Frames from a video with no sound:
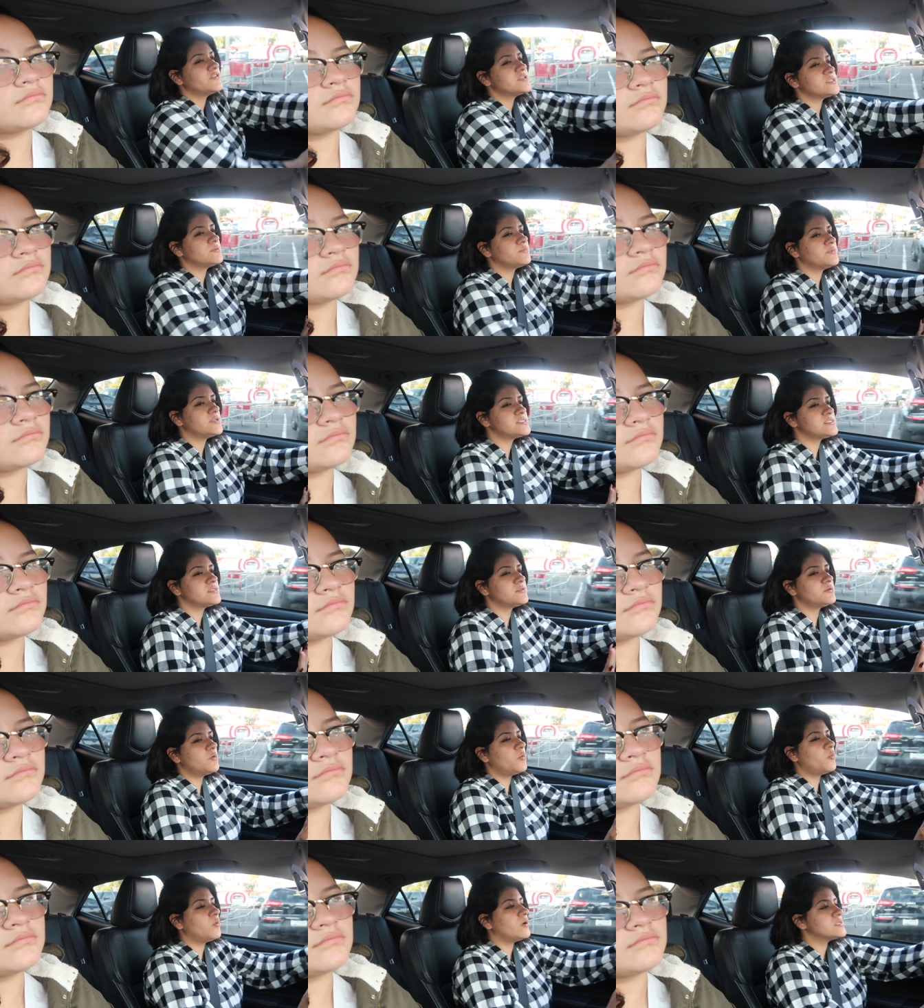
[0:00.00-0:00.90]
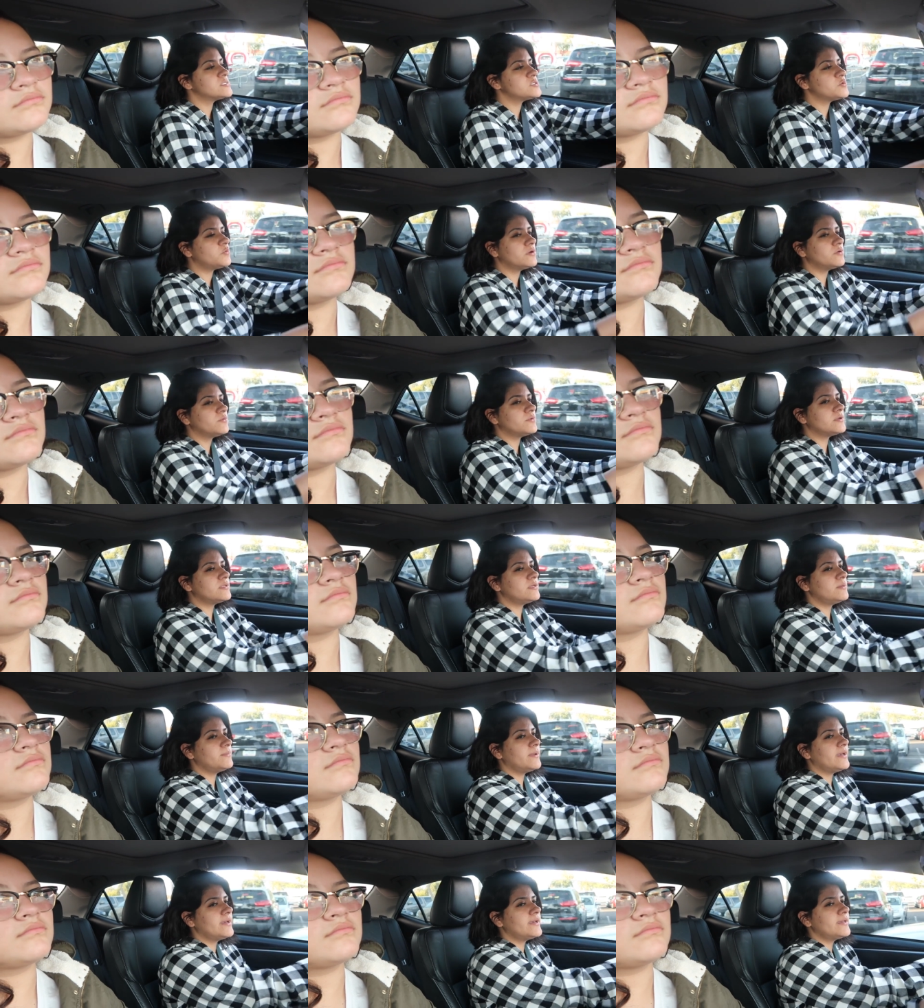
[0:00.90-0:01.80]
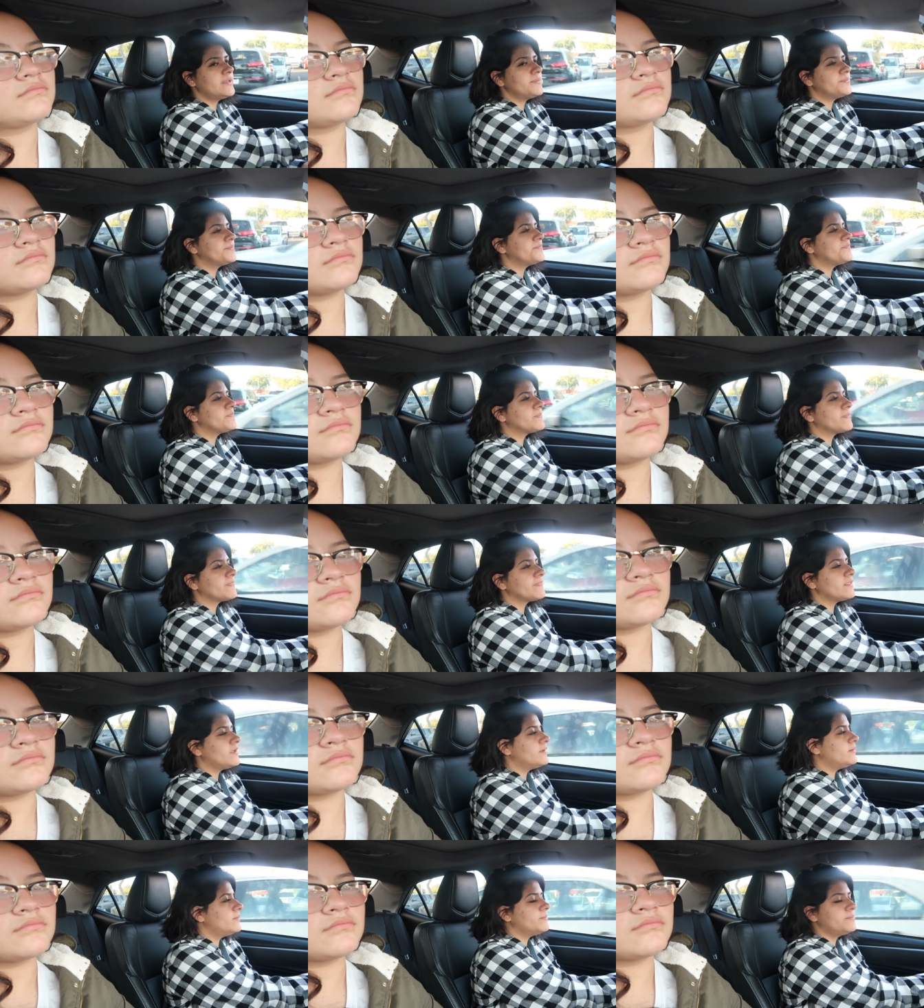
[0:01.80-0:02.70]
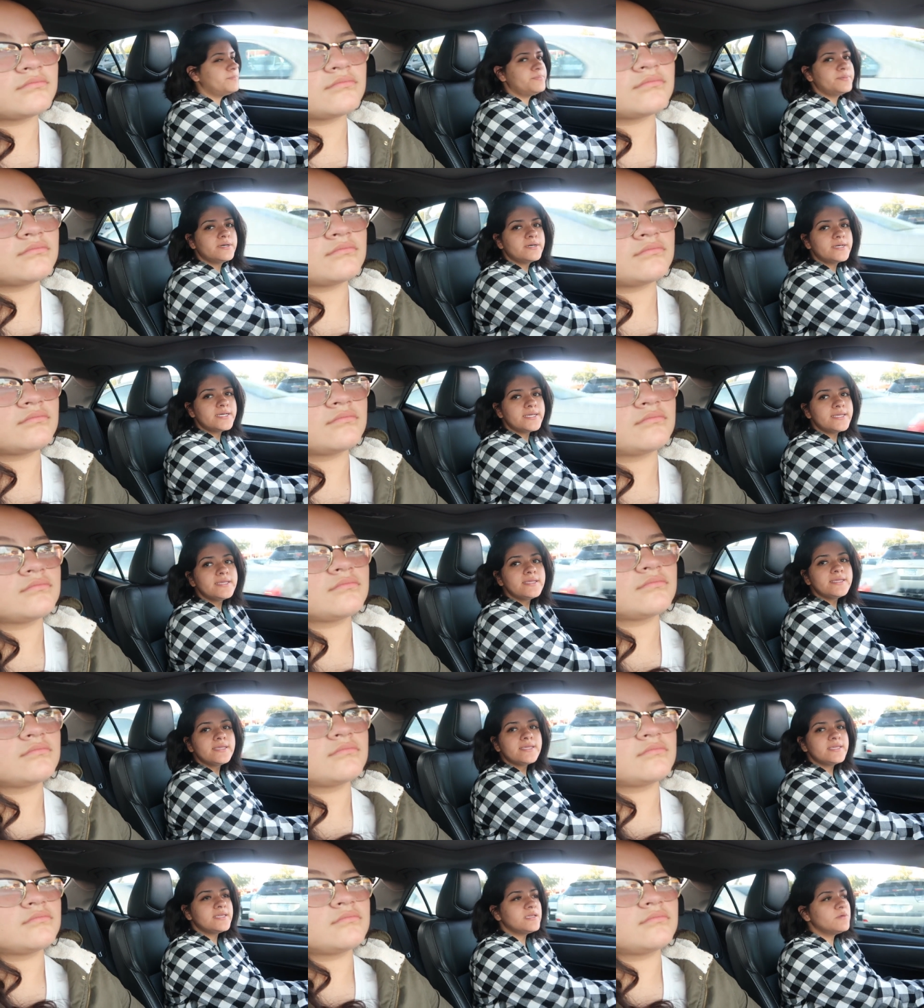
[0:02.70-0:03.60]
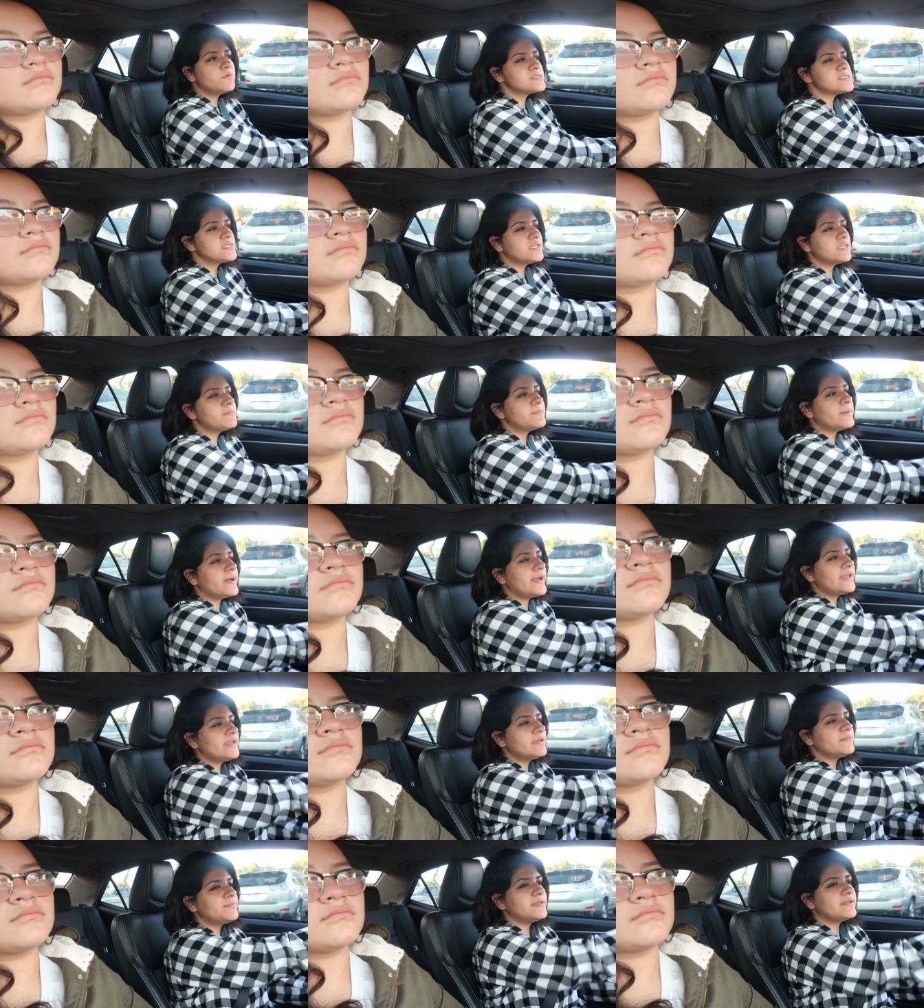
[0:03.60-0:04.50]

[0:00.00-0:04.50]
for some reason, wants one really bad. But he wasn't gonna buy it